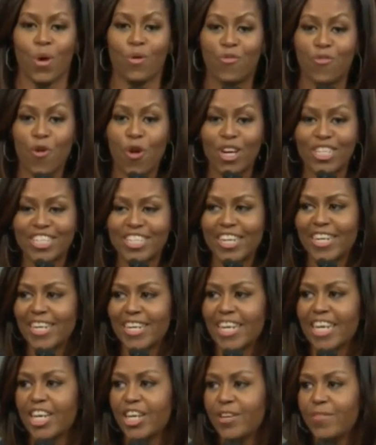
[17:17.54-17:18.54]

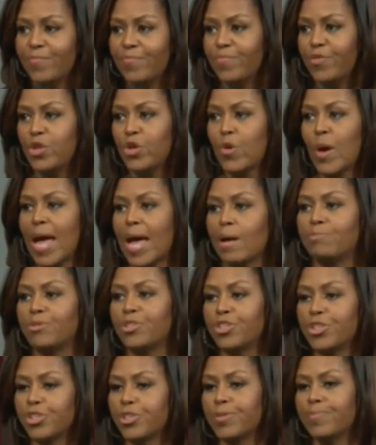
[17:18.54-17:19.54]
fortunately, New
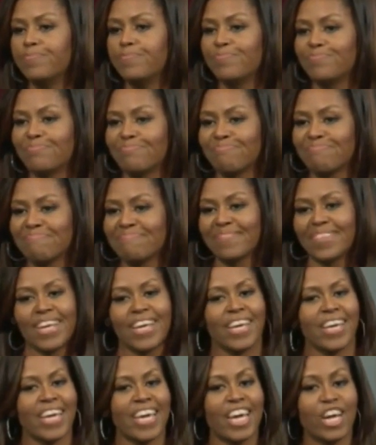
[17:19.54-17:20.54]
Hampshire,
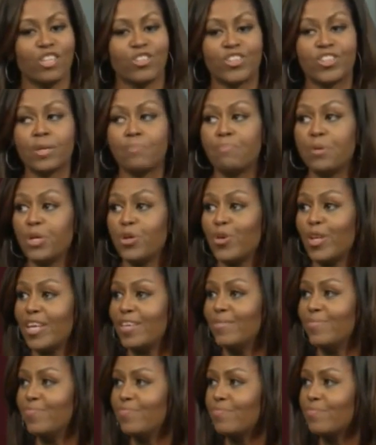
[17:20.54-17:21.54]
here's the
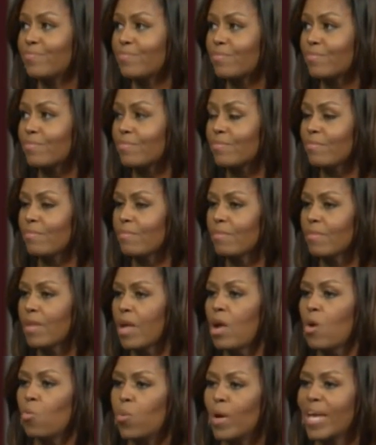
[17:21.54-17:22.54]
beauty.
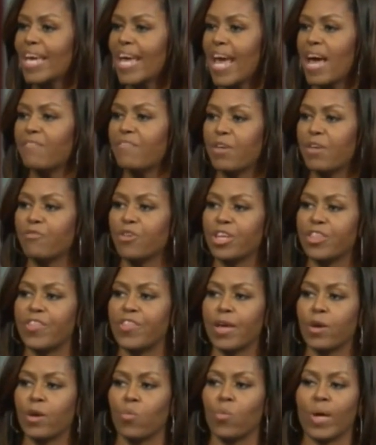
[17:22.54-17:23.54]
We have
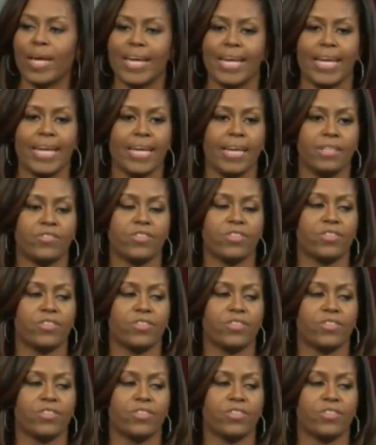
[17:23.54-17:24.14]
everything we need to